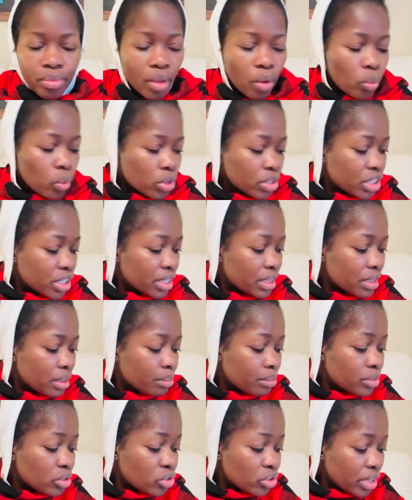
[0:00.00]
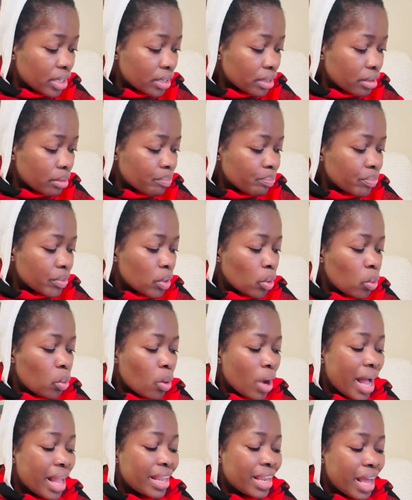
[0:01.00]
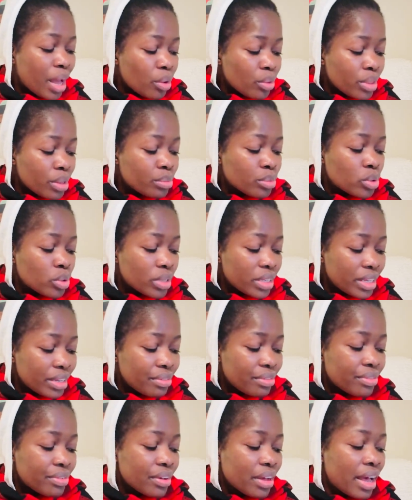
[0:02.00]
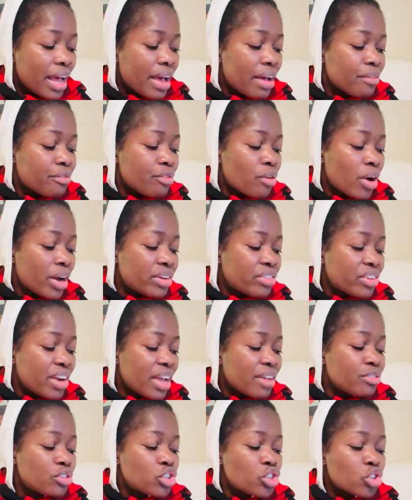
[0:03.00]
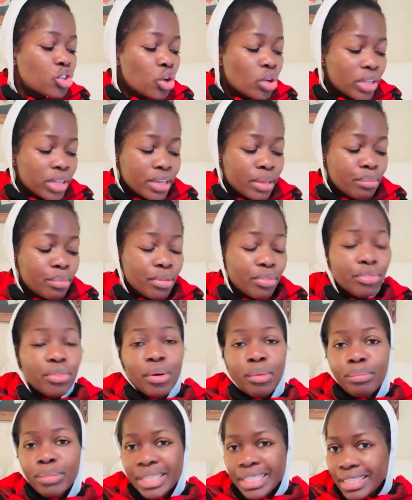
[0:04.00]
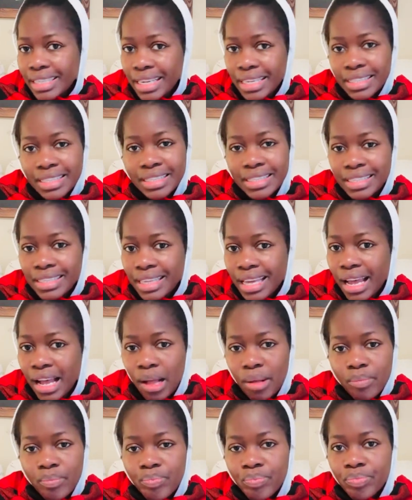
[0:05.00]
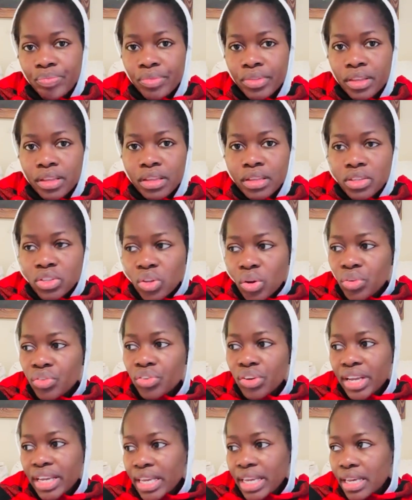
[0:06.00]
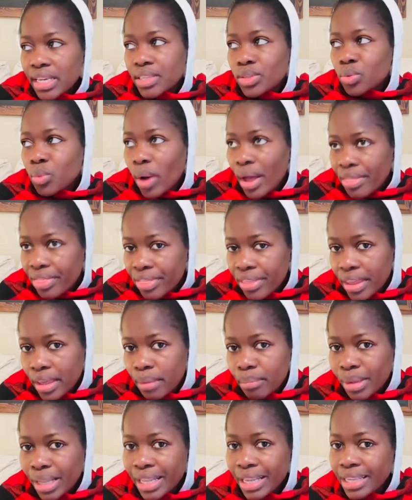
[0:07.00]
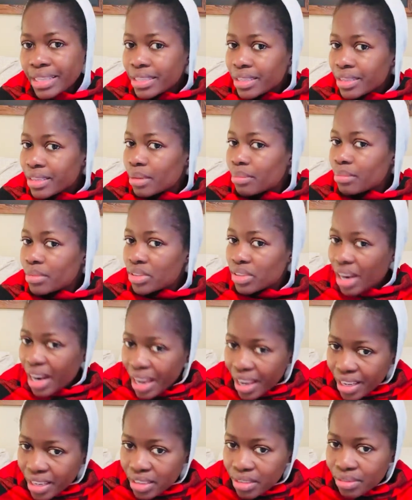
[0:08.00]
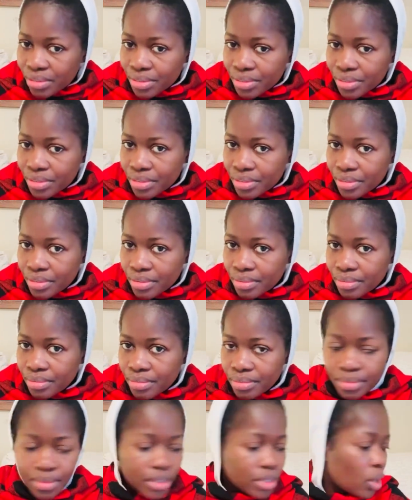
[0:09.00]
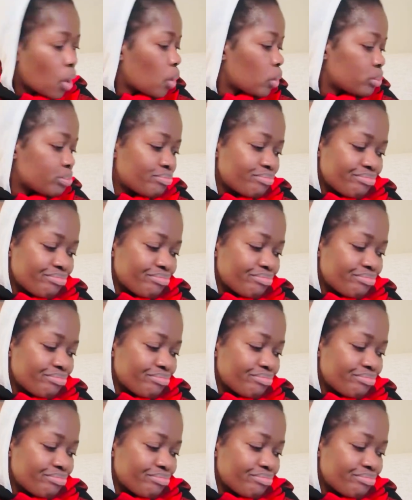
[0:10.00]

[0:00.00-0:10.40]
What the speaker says: watching them drink, who allowed them to leave for a drive shortly before midnight. Yeah. So drinking is one thing, but letting them drive? No.